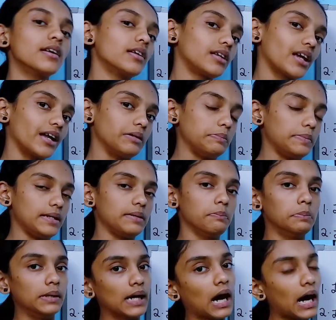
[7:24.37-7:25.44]
can be
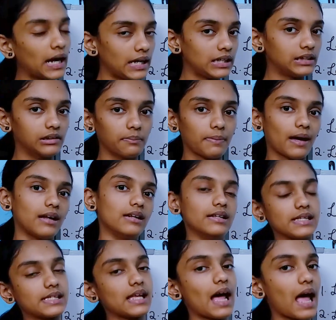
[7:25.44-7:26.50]
behind the
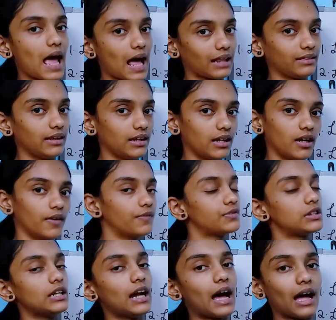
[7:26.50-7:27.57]
palace, at the left,
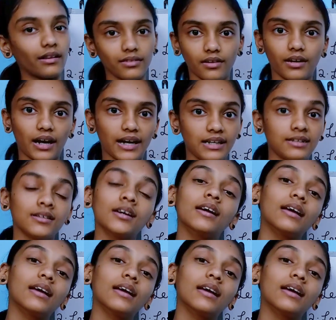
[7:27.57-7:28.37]
at the right,